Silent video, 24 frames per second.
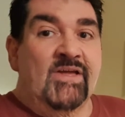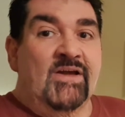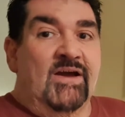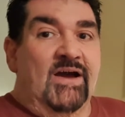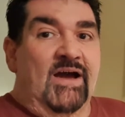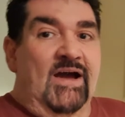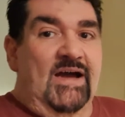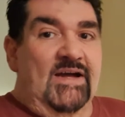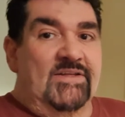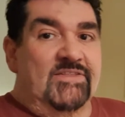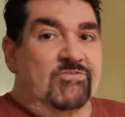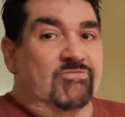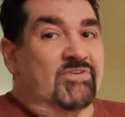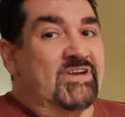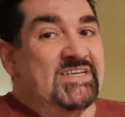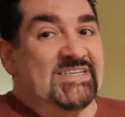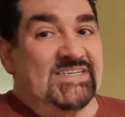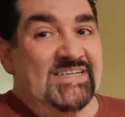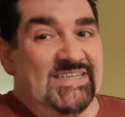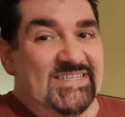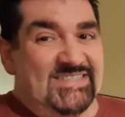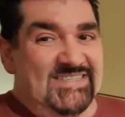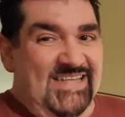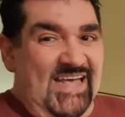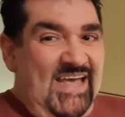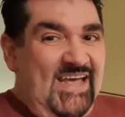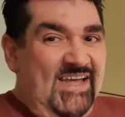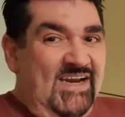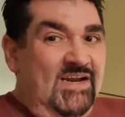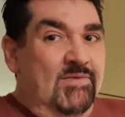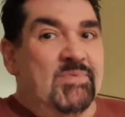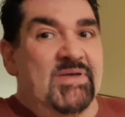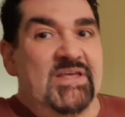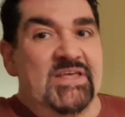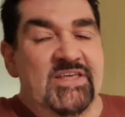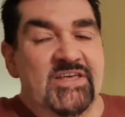And the reason is they're going to
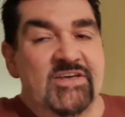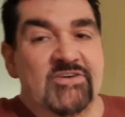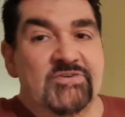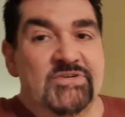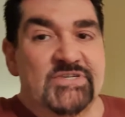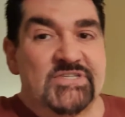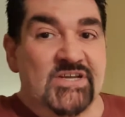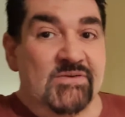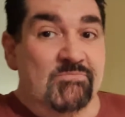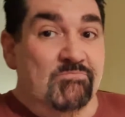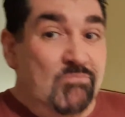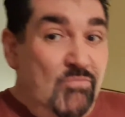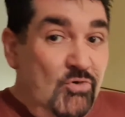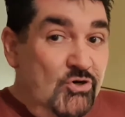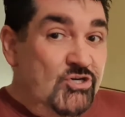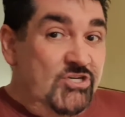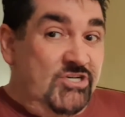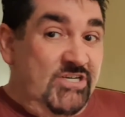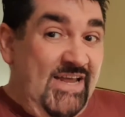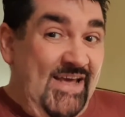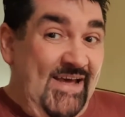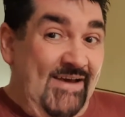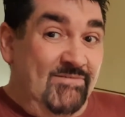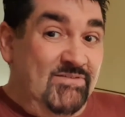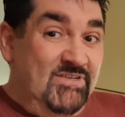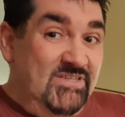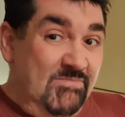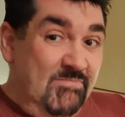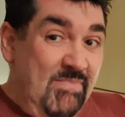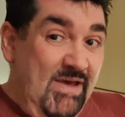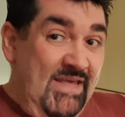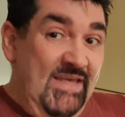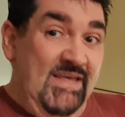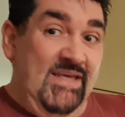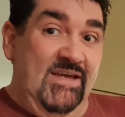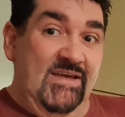be used to mush down to
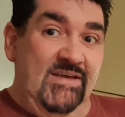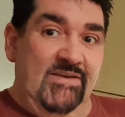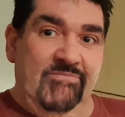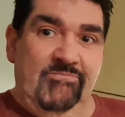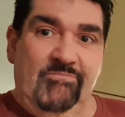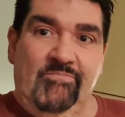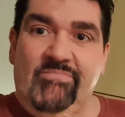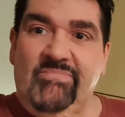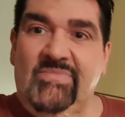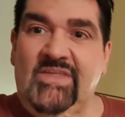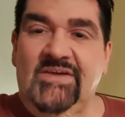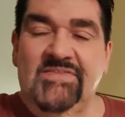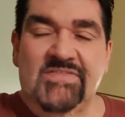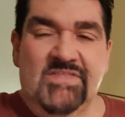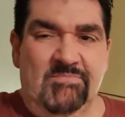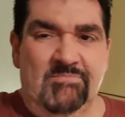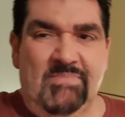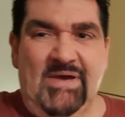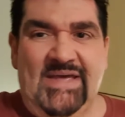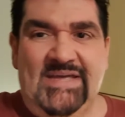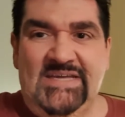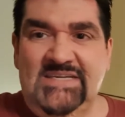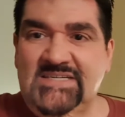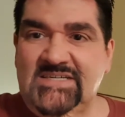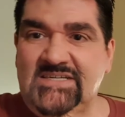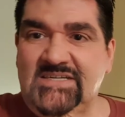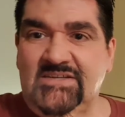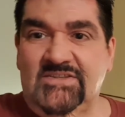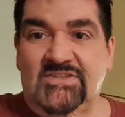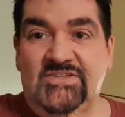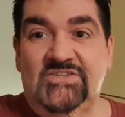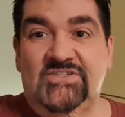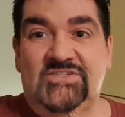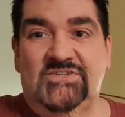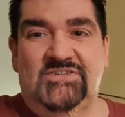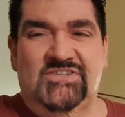make the base,
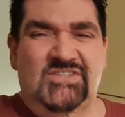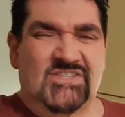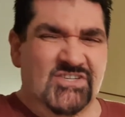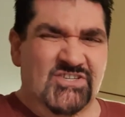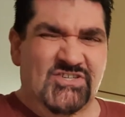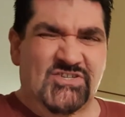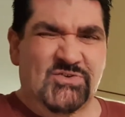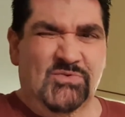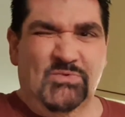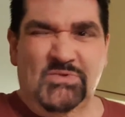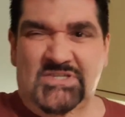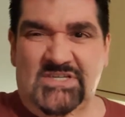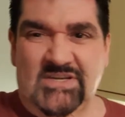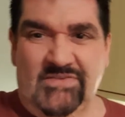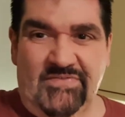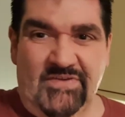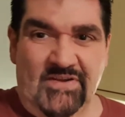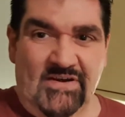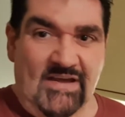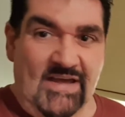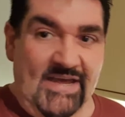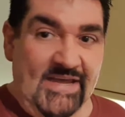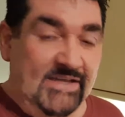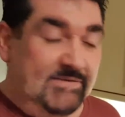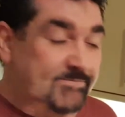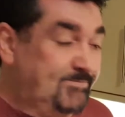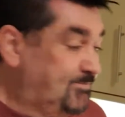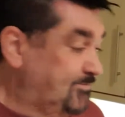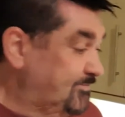the sauce if you like.